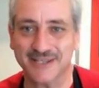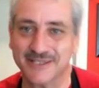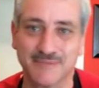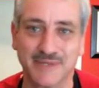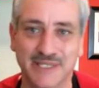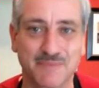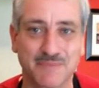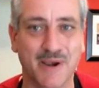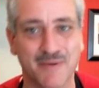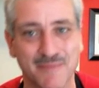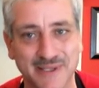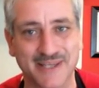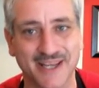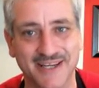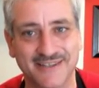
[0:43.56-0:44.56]
did some
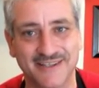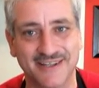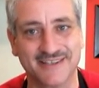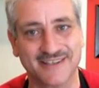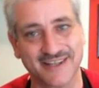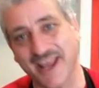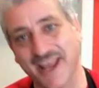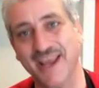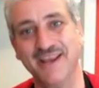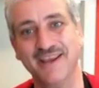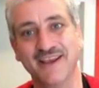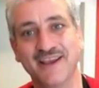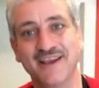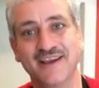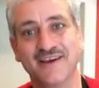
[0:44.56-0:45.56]
experimentation. And
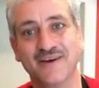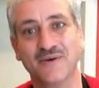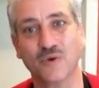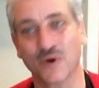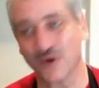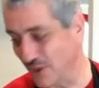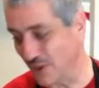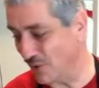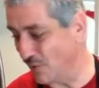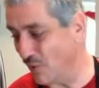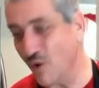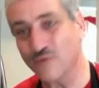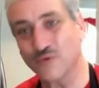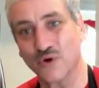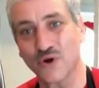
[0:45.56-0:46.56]
today we're going to
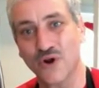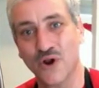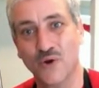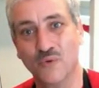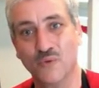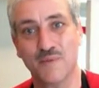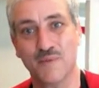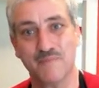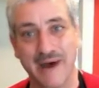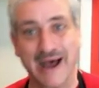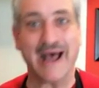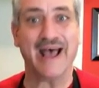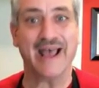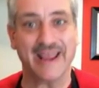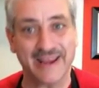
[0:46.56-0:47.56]
go over what
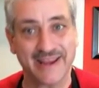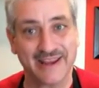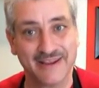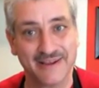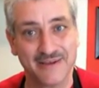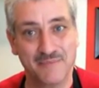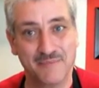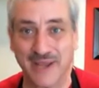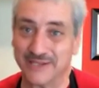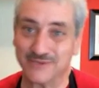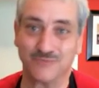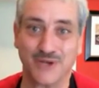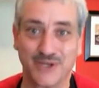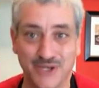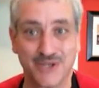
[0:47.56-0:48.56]
my
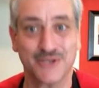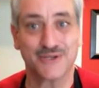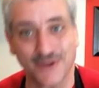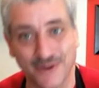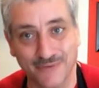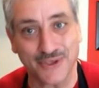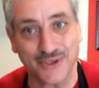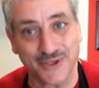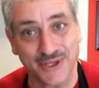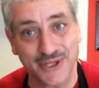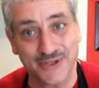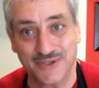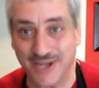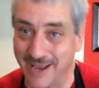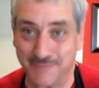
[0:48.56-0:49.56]
best rendition of the
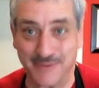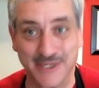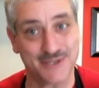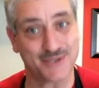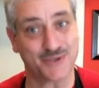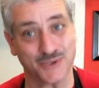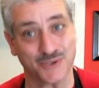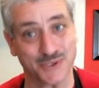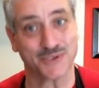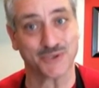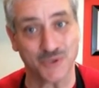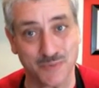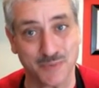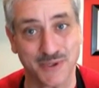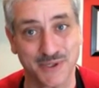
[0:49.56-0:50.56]
Japanese clear
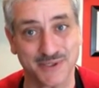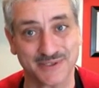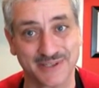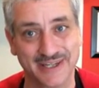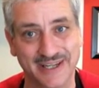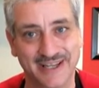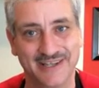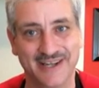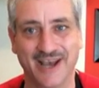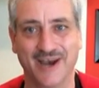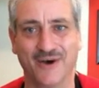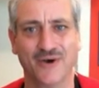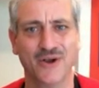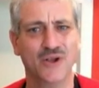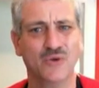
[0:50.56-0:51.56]
soup is.
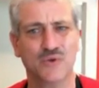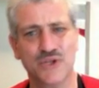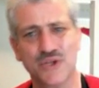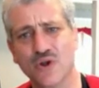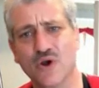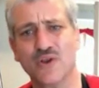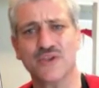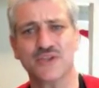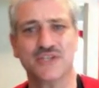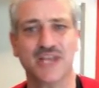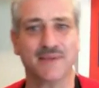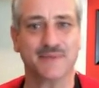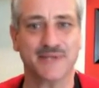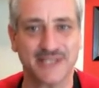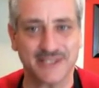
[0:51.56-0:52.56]
Now, when you go to the
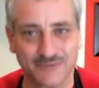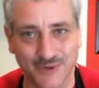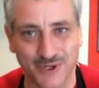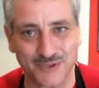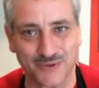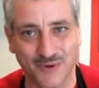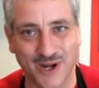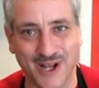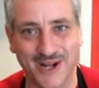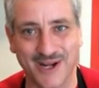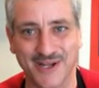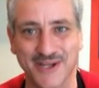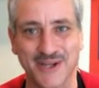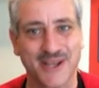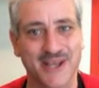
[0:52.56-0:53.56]
Japanese
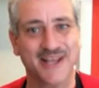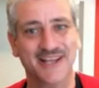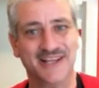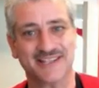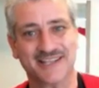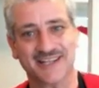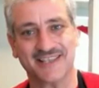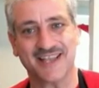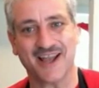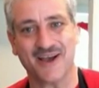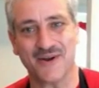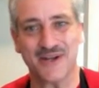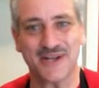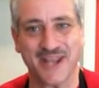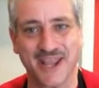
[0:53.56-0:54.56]
restaurant and you sit
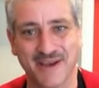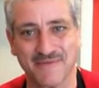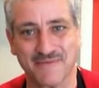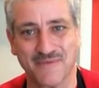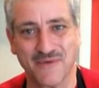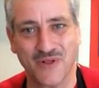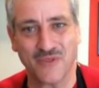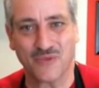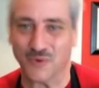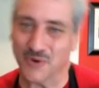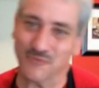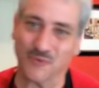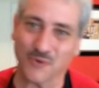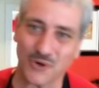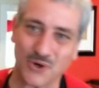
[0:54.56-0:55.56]
down and you have
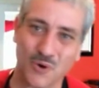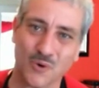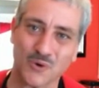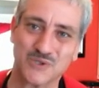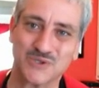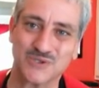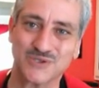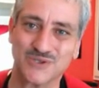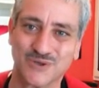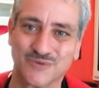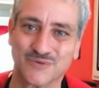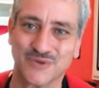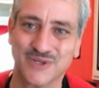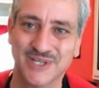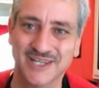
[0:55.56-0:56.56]
3 or 4 courses
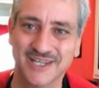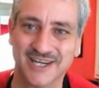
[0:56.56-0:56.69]
of